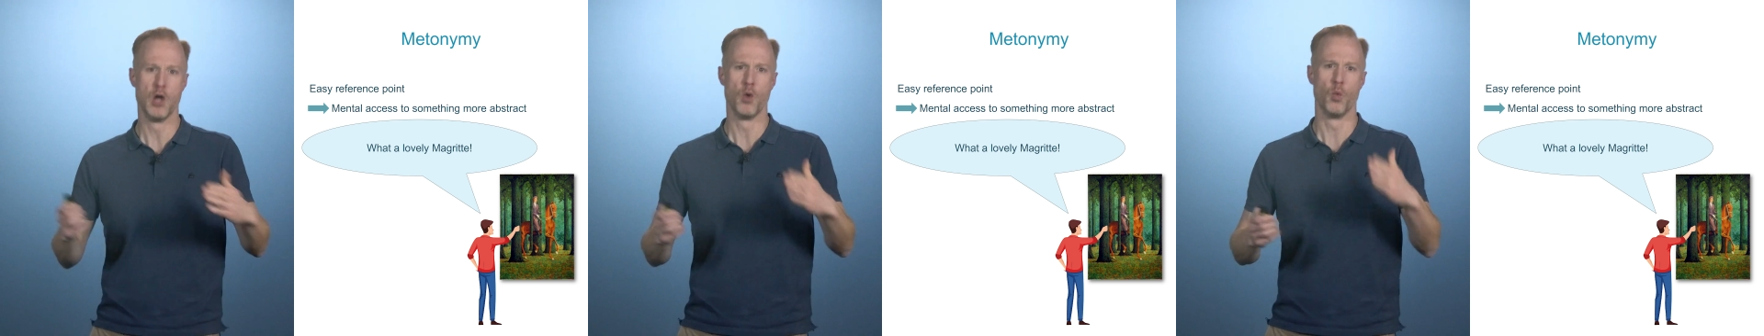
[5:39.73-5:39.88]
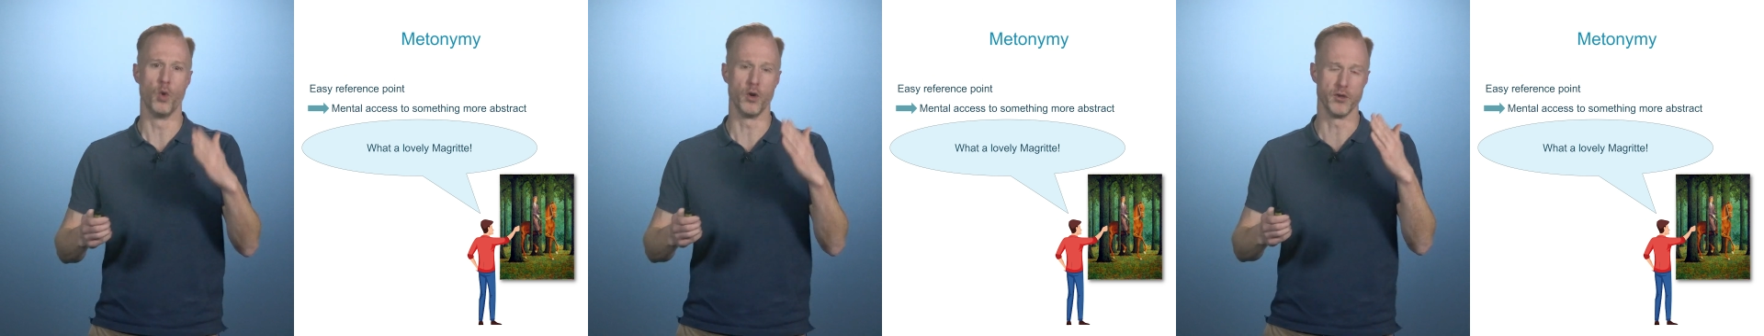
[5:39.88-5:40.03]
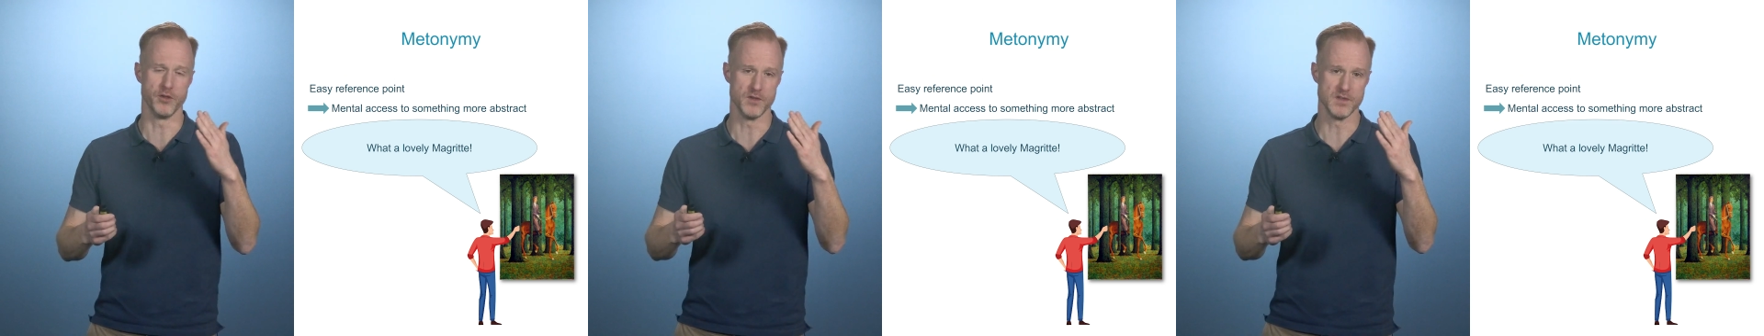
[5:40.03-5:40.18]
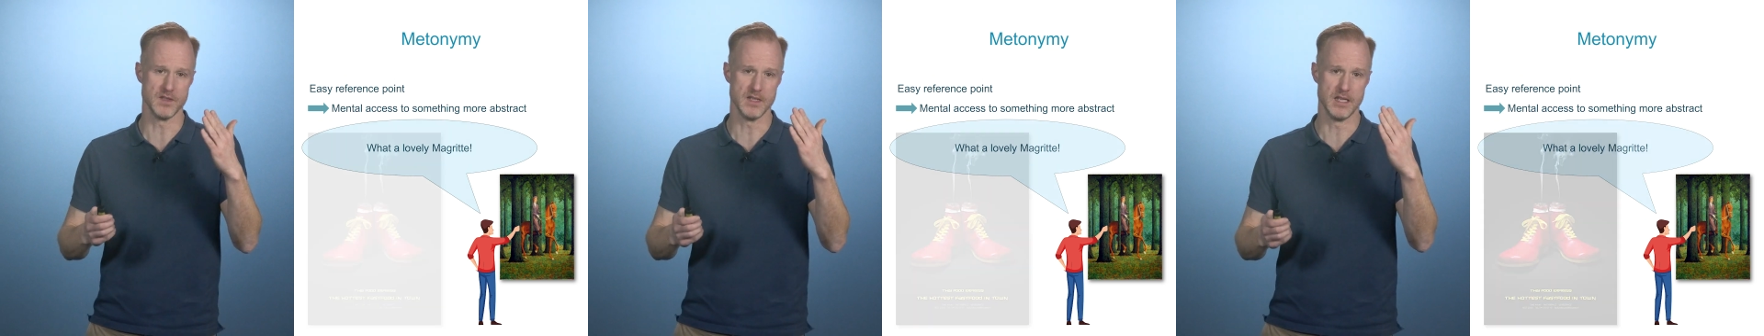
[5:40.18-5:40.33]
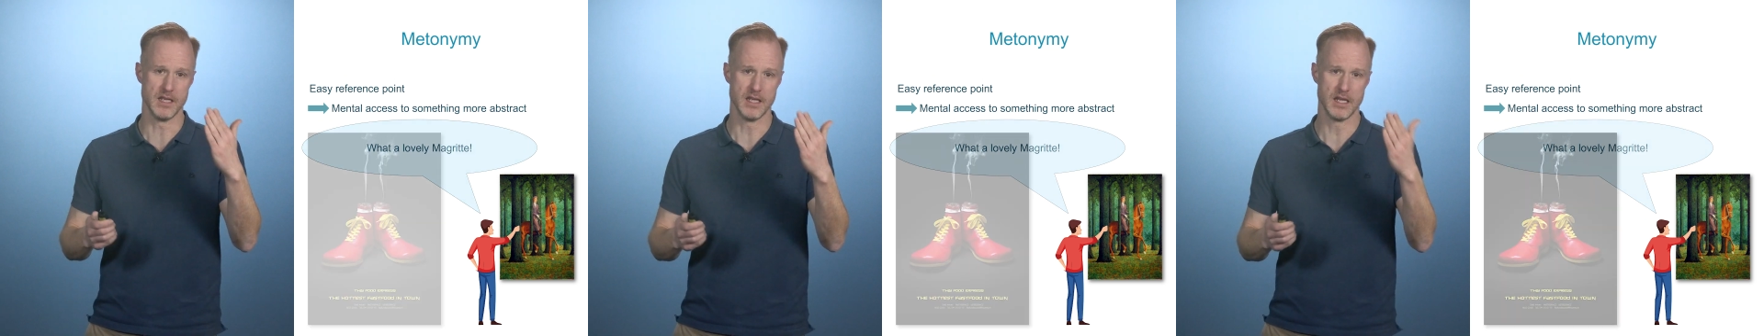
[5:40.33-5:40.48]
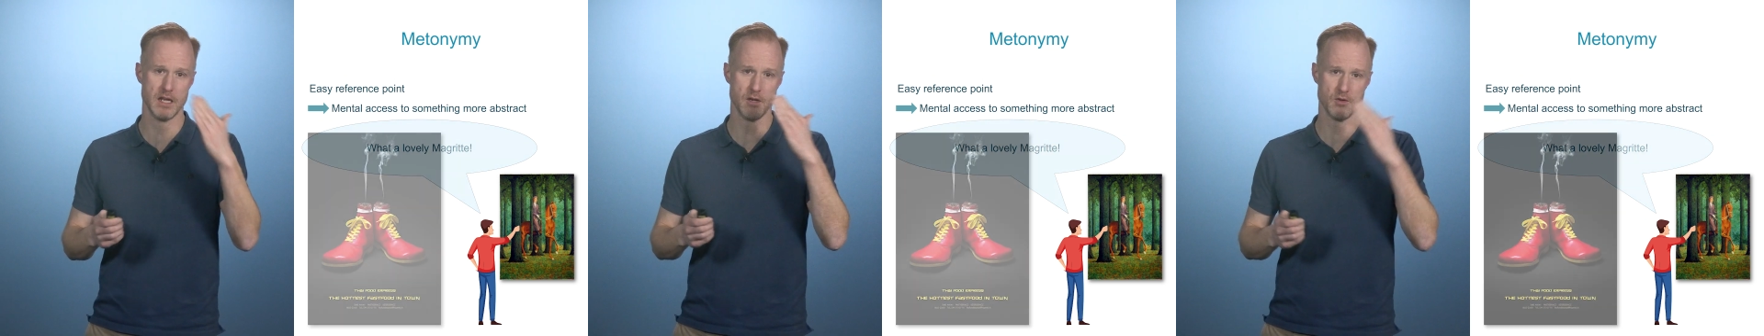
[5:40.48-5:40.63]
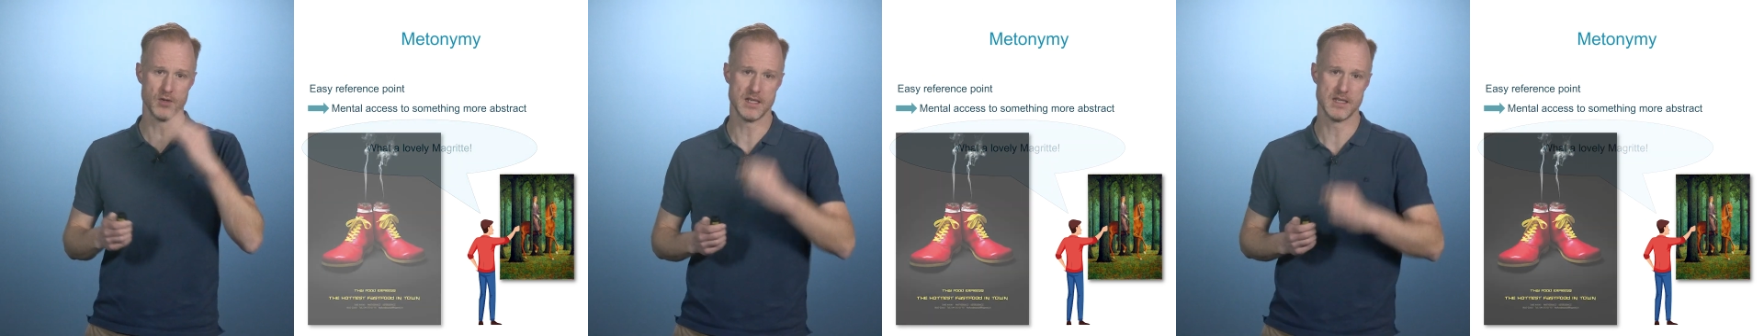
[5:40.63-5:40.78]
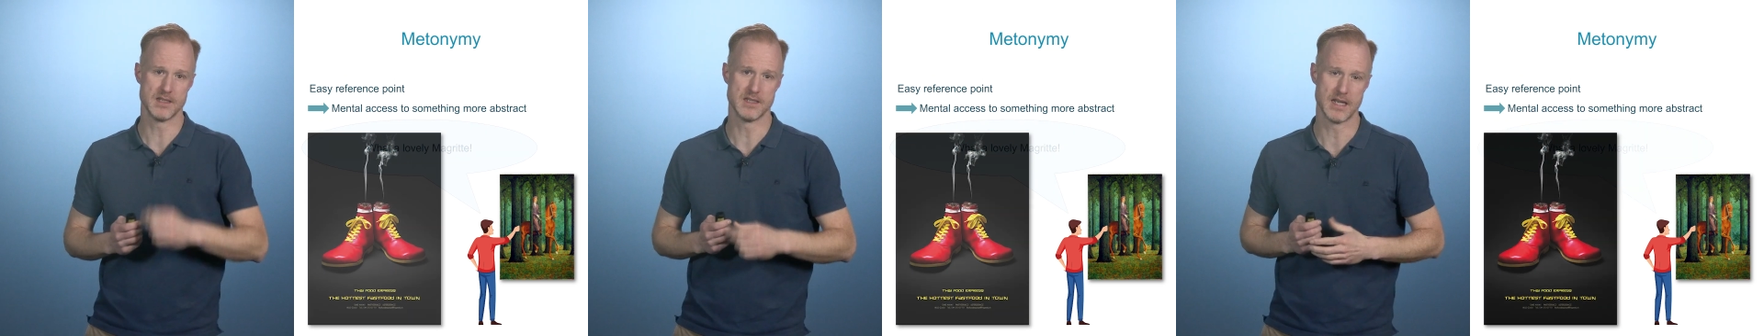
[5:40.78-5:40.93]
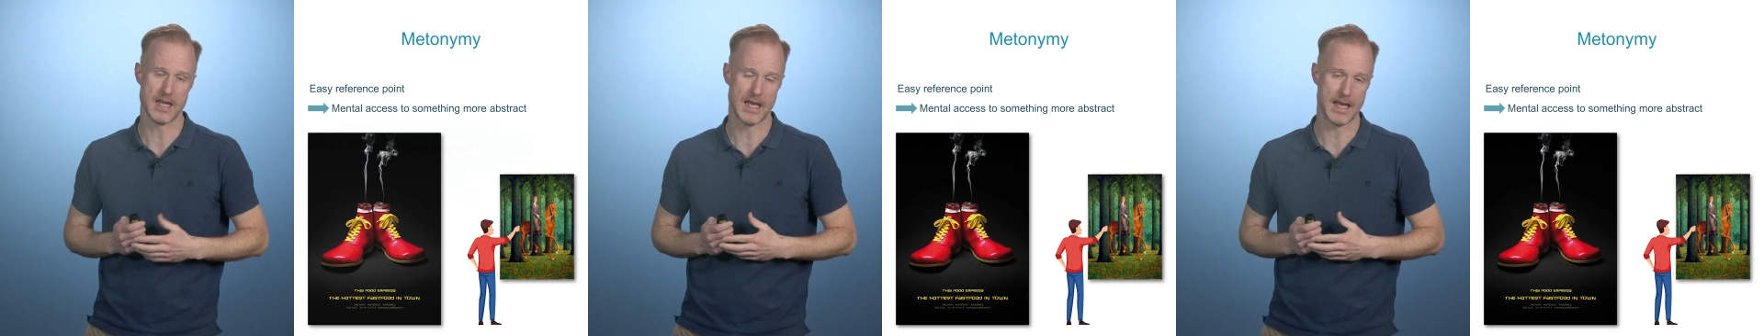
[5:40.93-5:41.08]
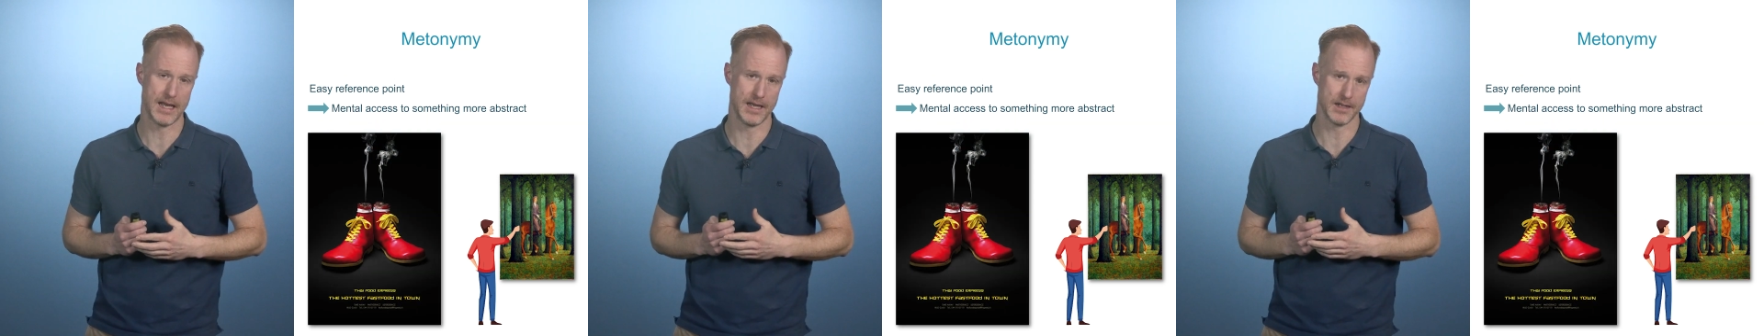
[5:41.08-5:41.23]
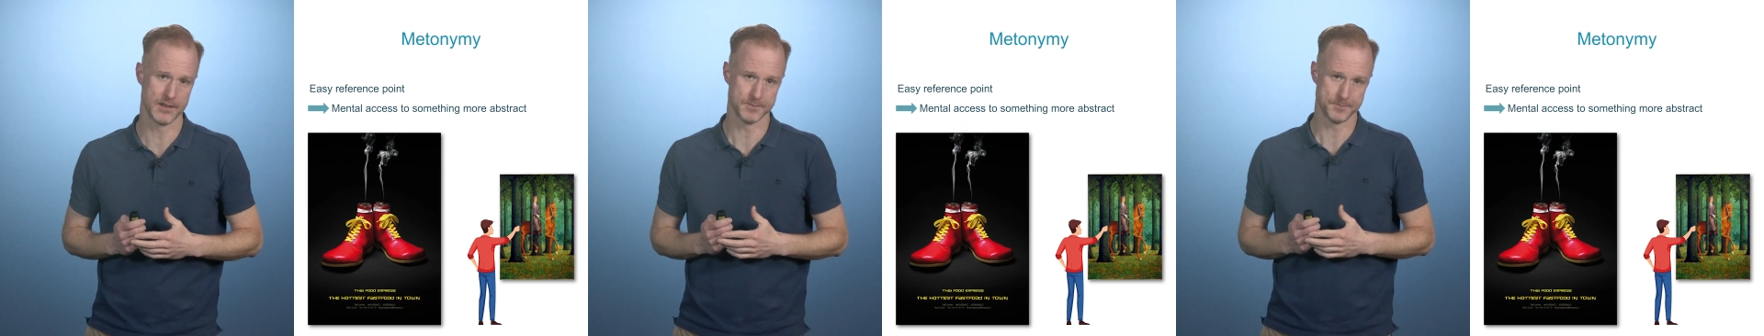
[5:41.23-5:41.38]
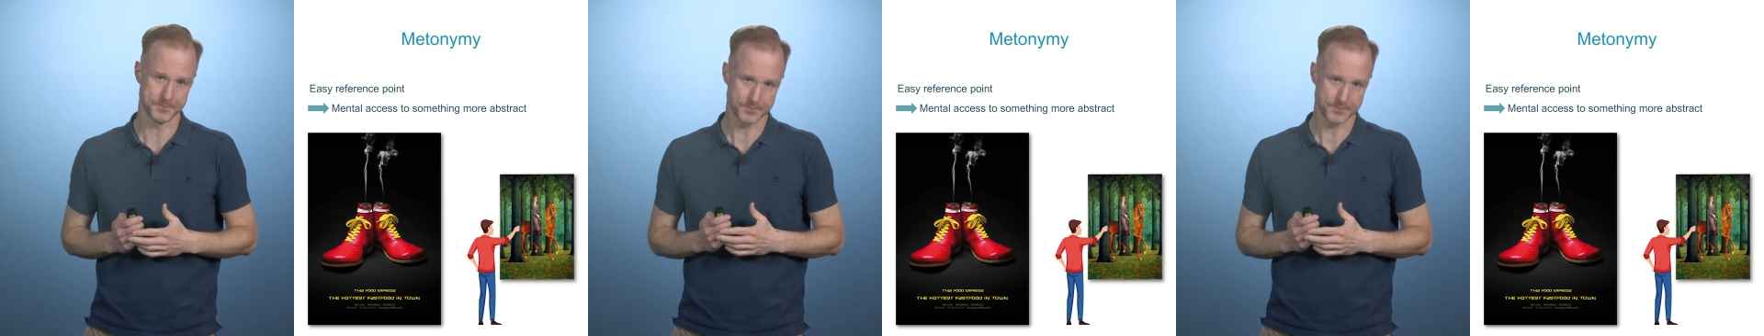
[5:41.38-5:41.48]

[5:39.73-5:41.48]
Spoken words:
What you see here is an ad